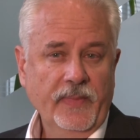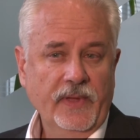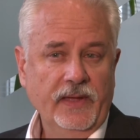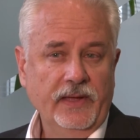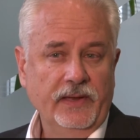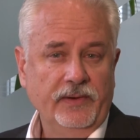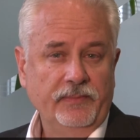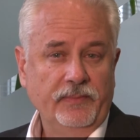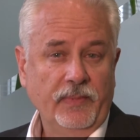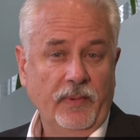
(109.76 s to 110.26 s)

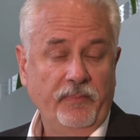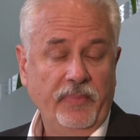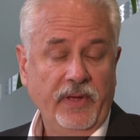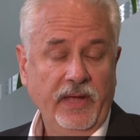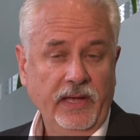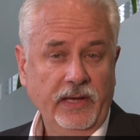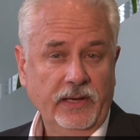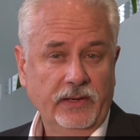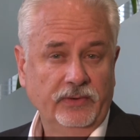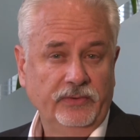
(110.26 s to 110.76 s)
It
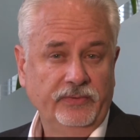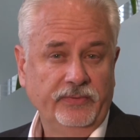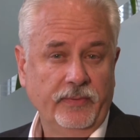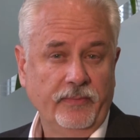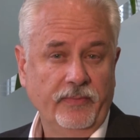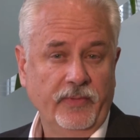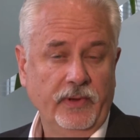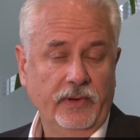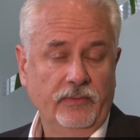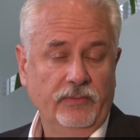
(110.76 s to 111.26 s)
appears
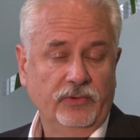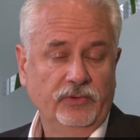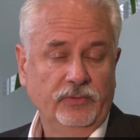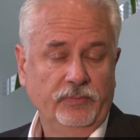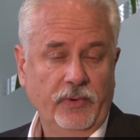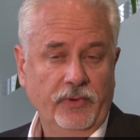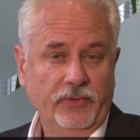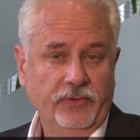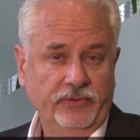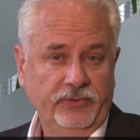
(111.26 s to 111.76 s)
from the
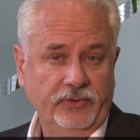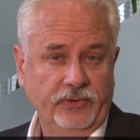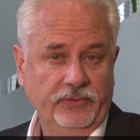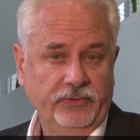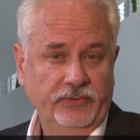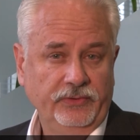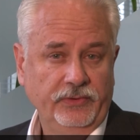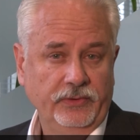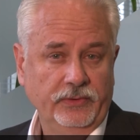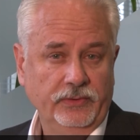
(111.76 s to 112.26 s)

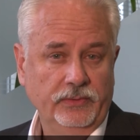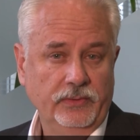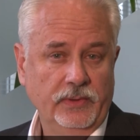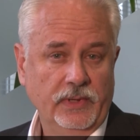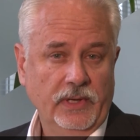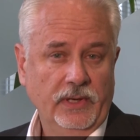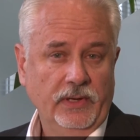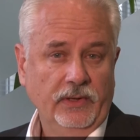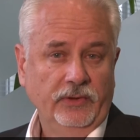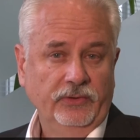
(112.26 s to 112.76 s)
responses to
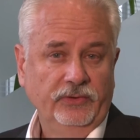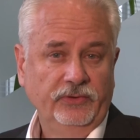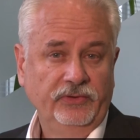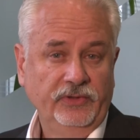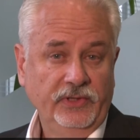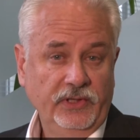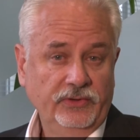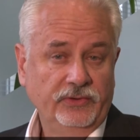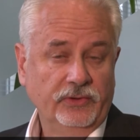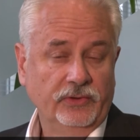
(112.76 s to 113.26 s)

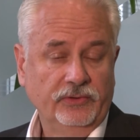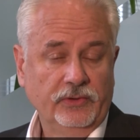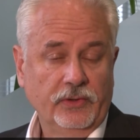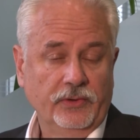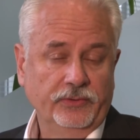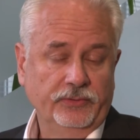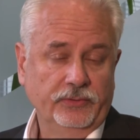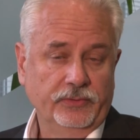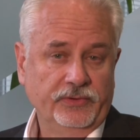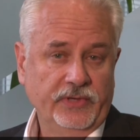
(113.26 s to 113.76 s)
CESA's
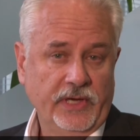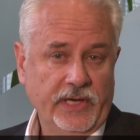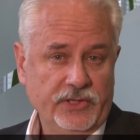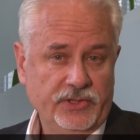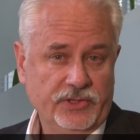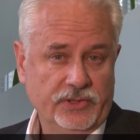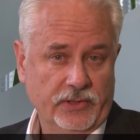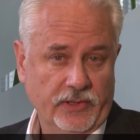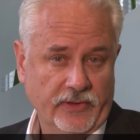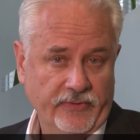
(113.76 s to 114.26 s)

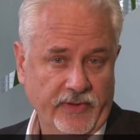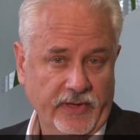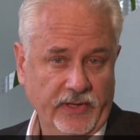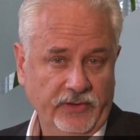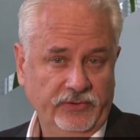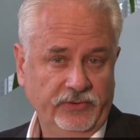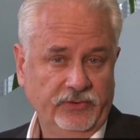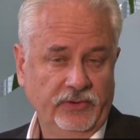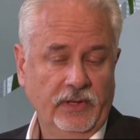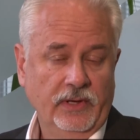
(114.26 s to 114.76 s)
consultation on
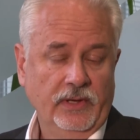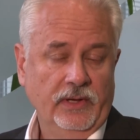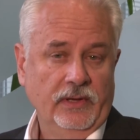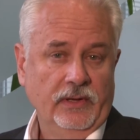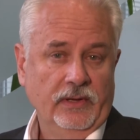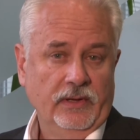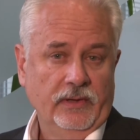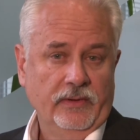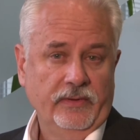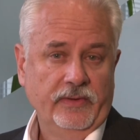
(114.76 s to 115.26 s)
this
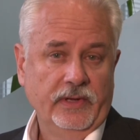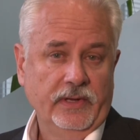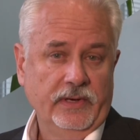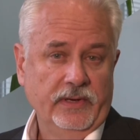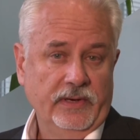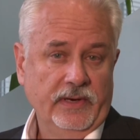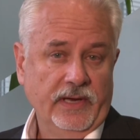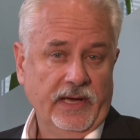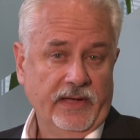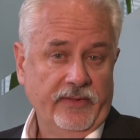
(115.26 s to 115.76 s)

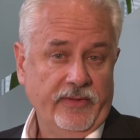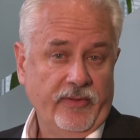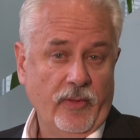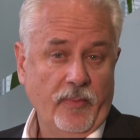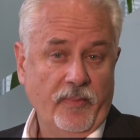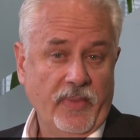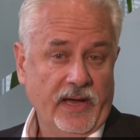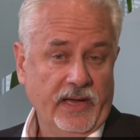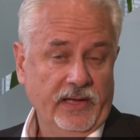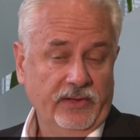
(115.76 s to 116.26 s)
that neither the
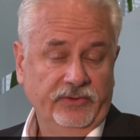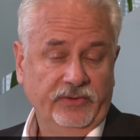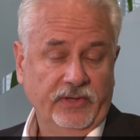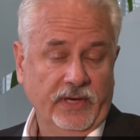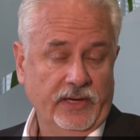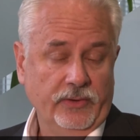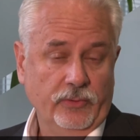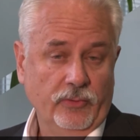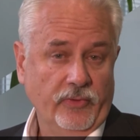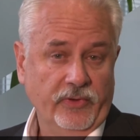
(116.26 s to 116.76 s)
buy
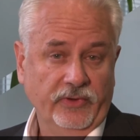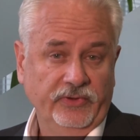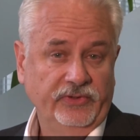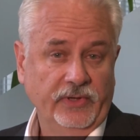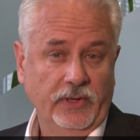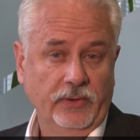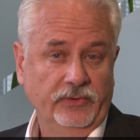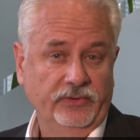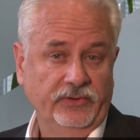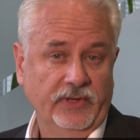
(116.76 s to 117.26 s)
side nor the
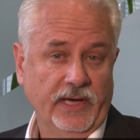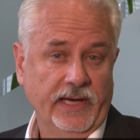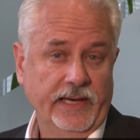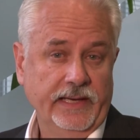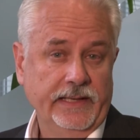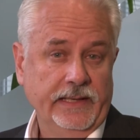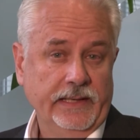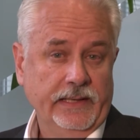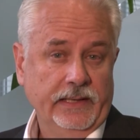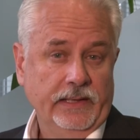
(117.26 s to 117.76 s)
sell
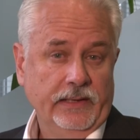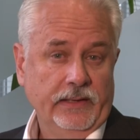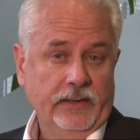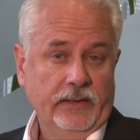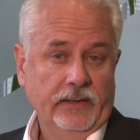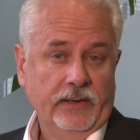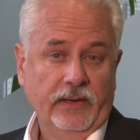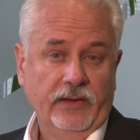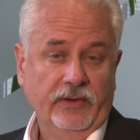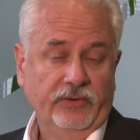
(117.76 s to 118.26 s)
side
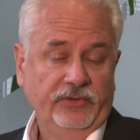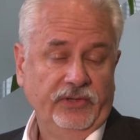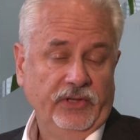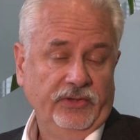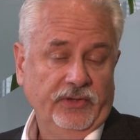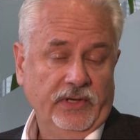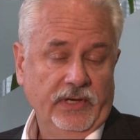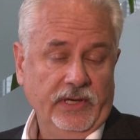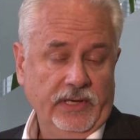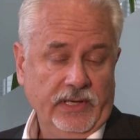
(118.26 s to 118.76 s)

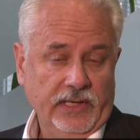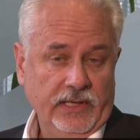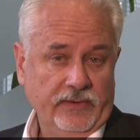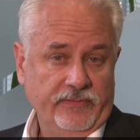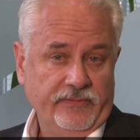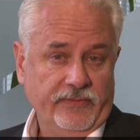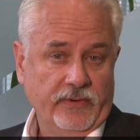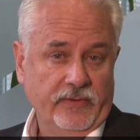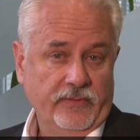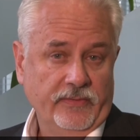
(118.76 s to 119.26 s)
sees any
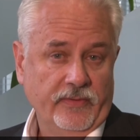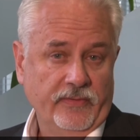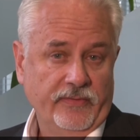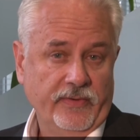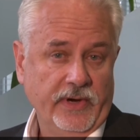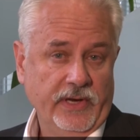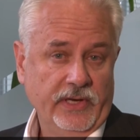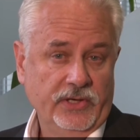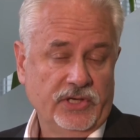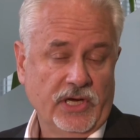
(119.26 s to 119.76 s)
need for
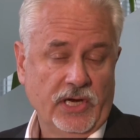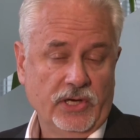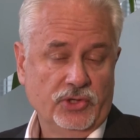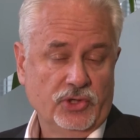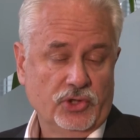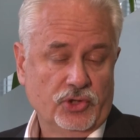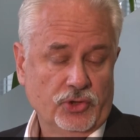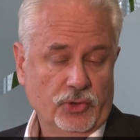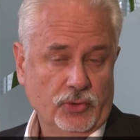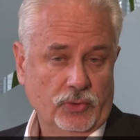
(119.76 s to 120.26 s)
any change
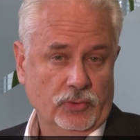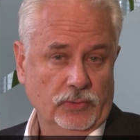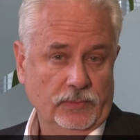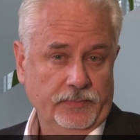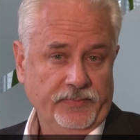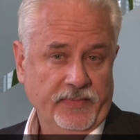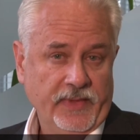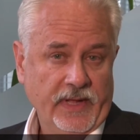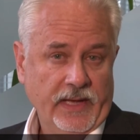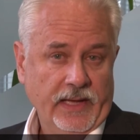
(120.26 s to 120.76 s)
at all.
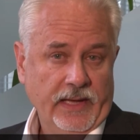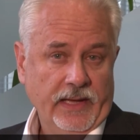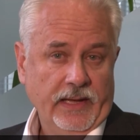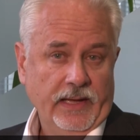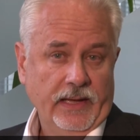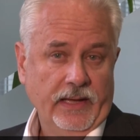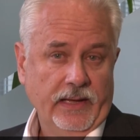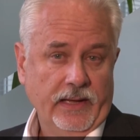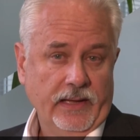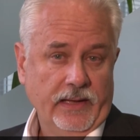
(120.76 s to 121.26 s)

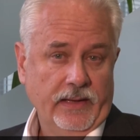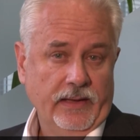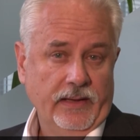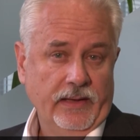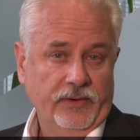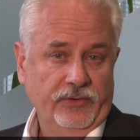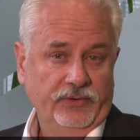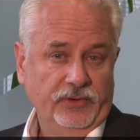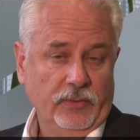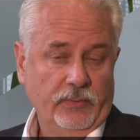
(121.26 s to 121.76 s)

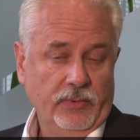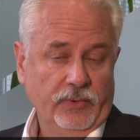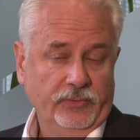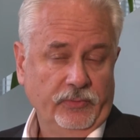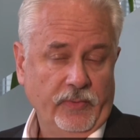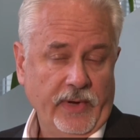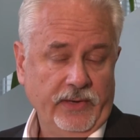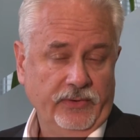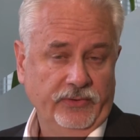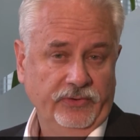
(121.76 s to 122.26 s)
And so we'll
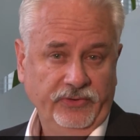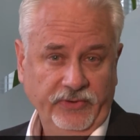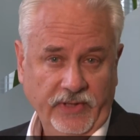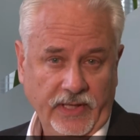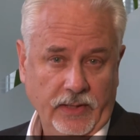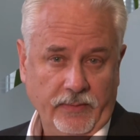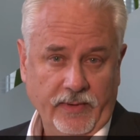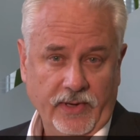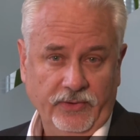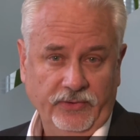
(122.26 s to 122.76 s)
wait and
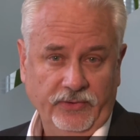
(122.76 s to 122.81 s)
see when